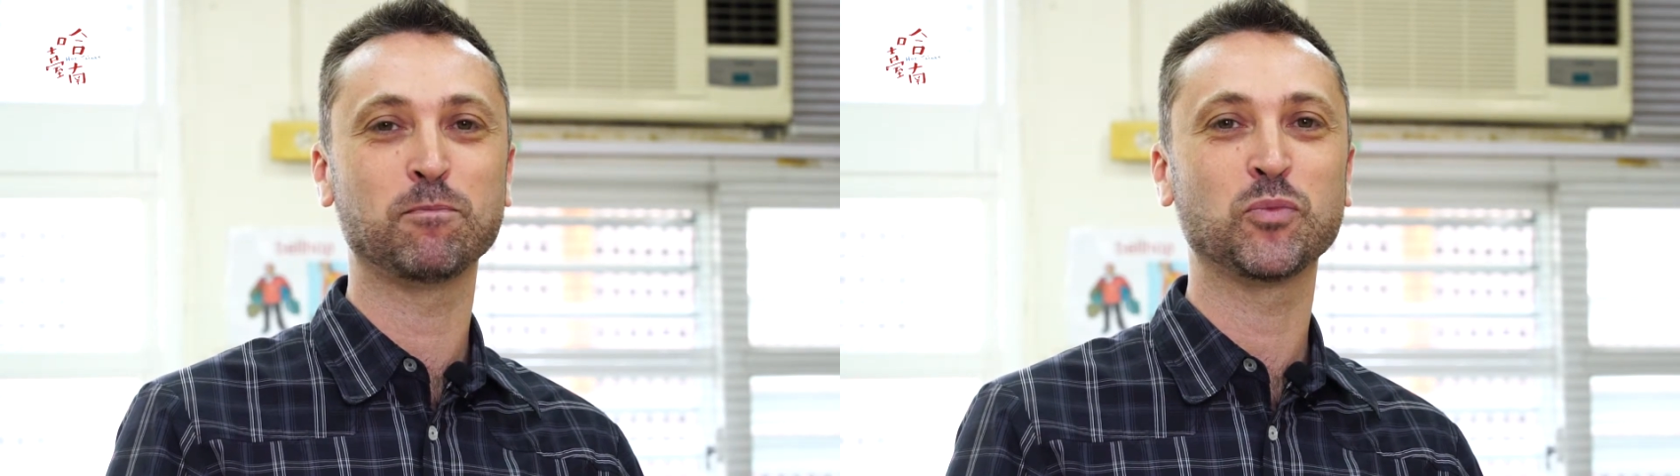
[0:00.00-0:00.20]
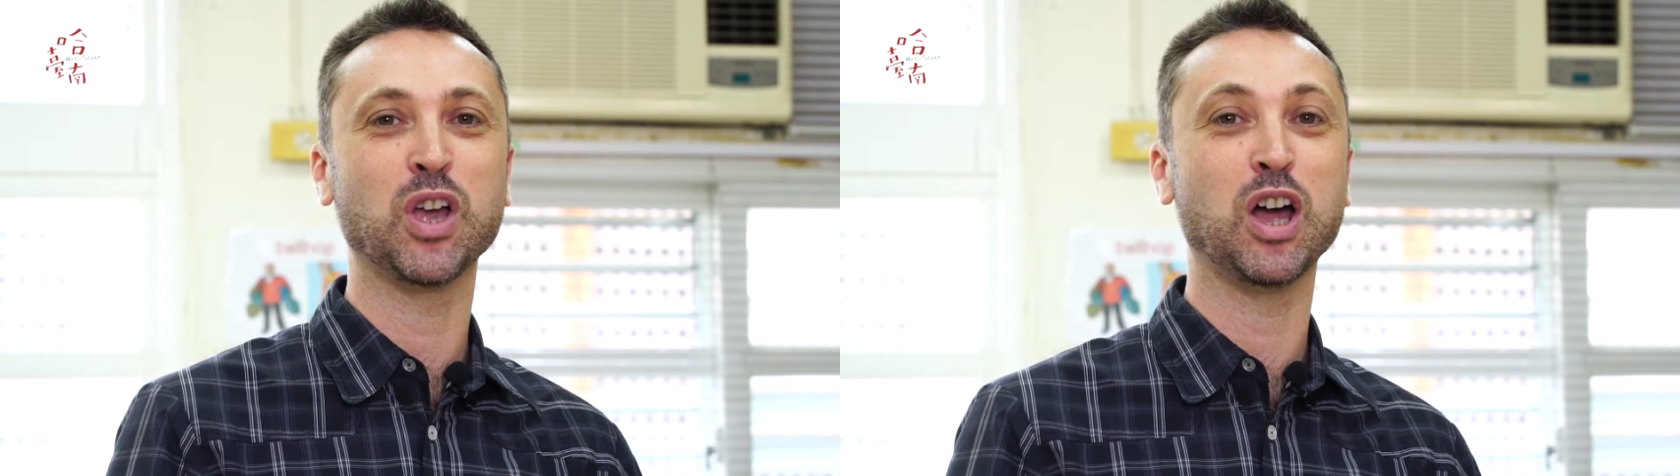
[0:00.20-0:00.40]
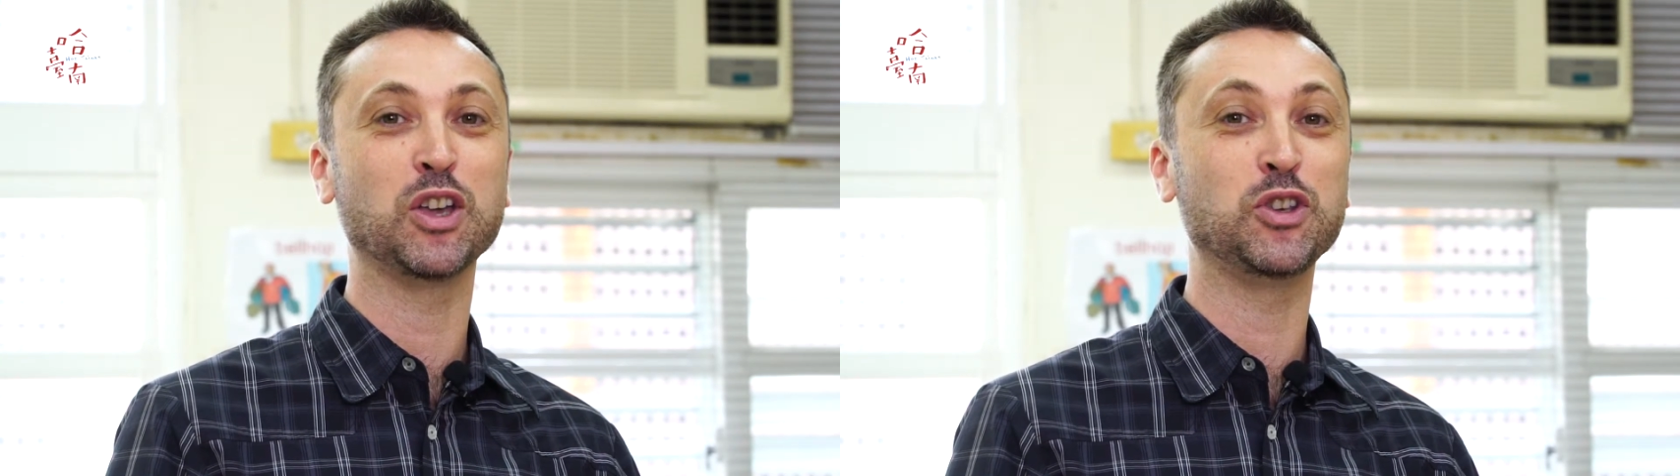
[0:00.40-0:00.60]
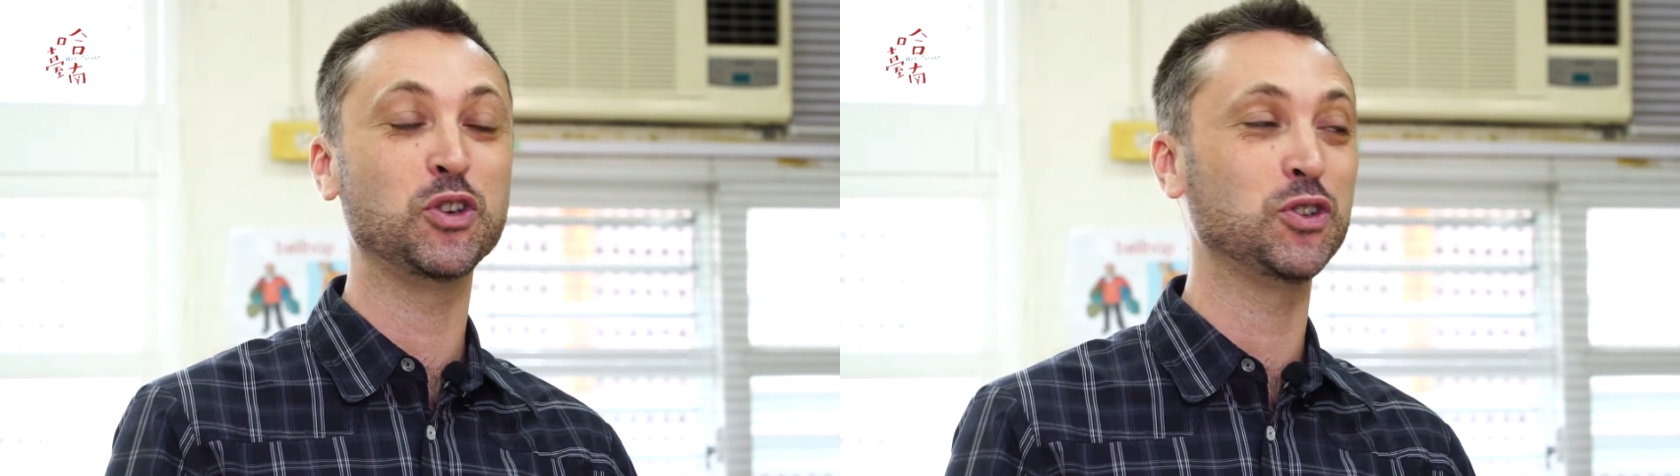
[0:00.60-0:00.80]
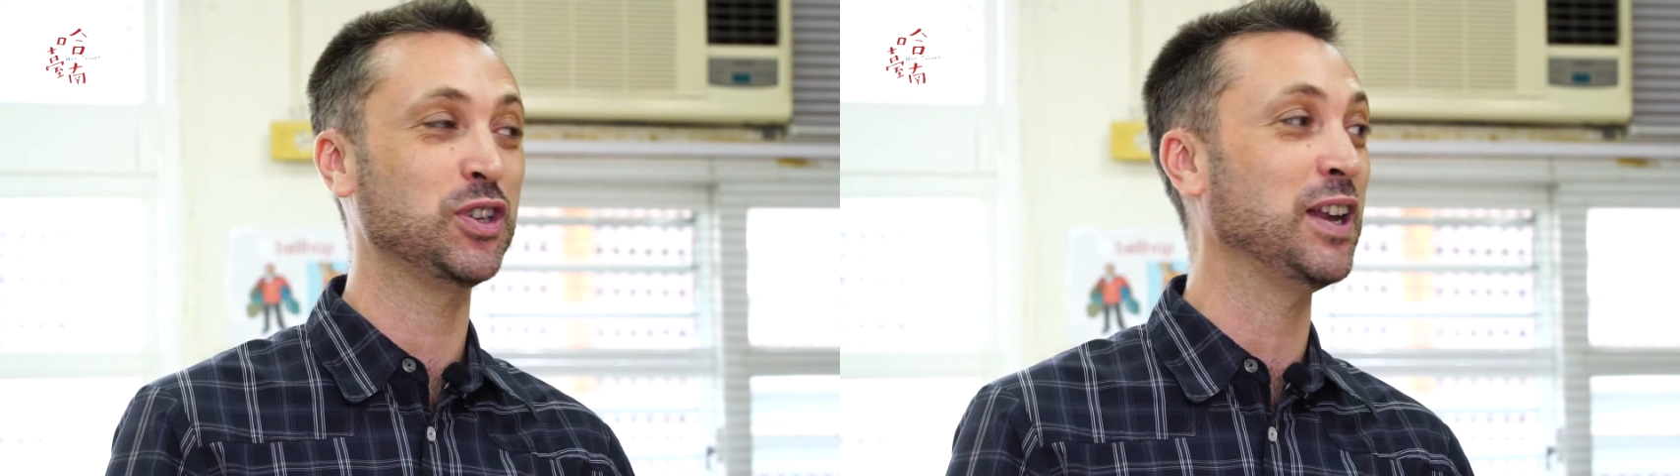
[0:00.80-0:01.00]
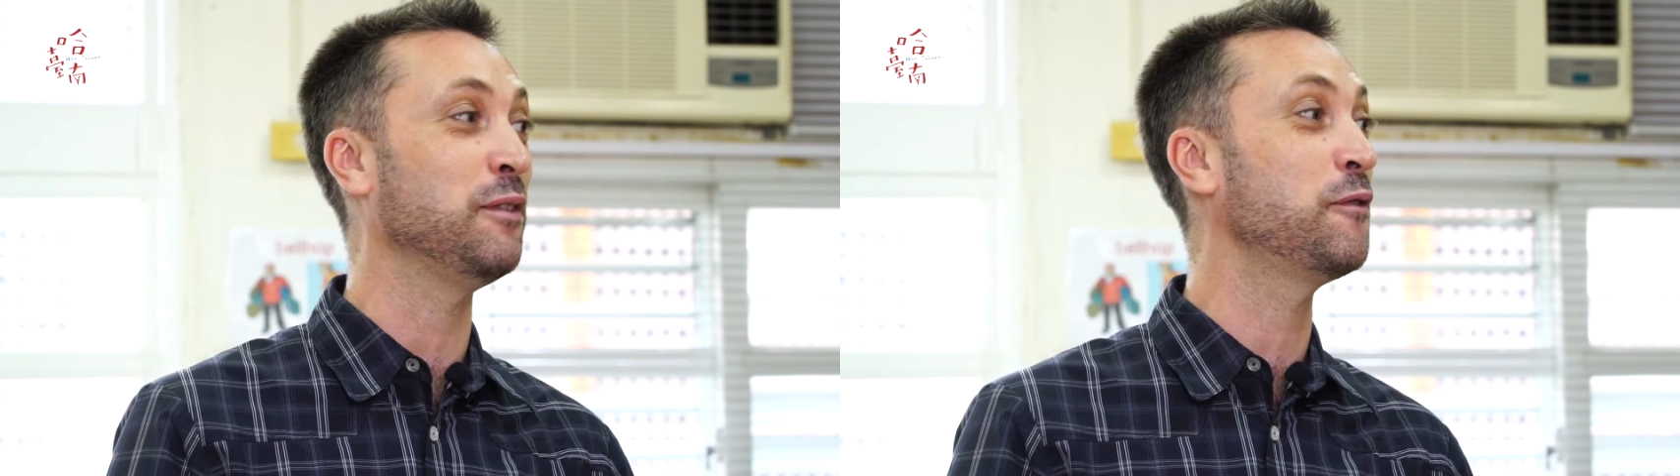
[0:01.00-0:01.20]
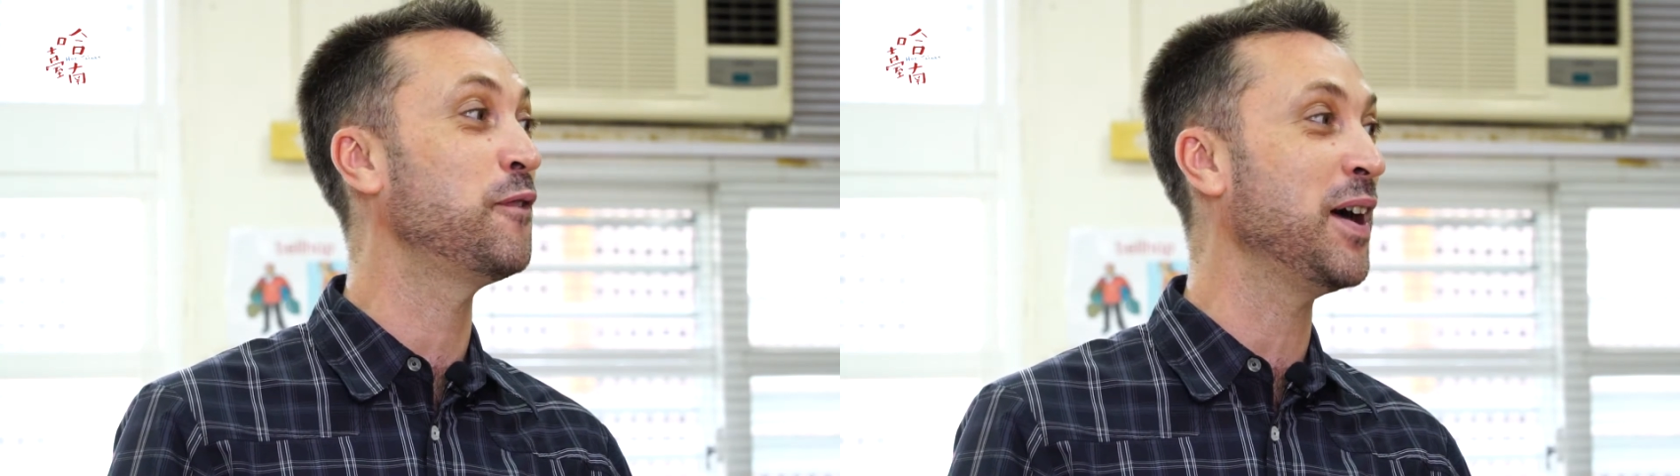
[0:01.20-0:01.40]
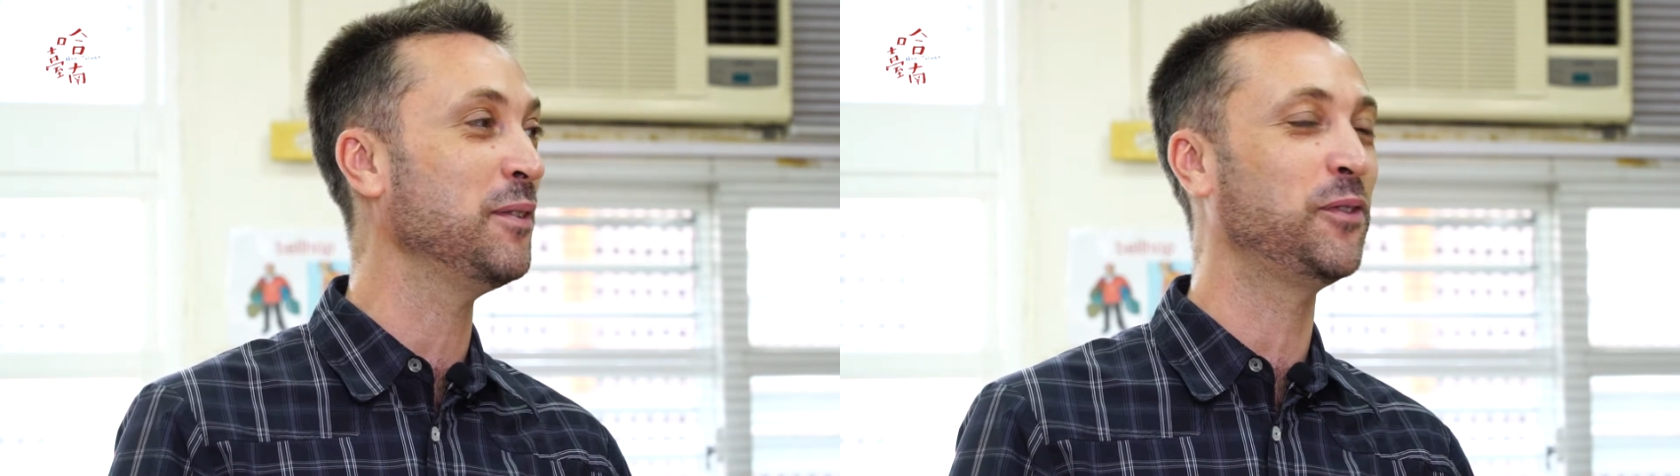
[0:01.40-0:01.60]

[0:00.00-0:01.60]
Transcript: They are usually fun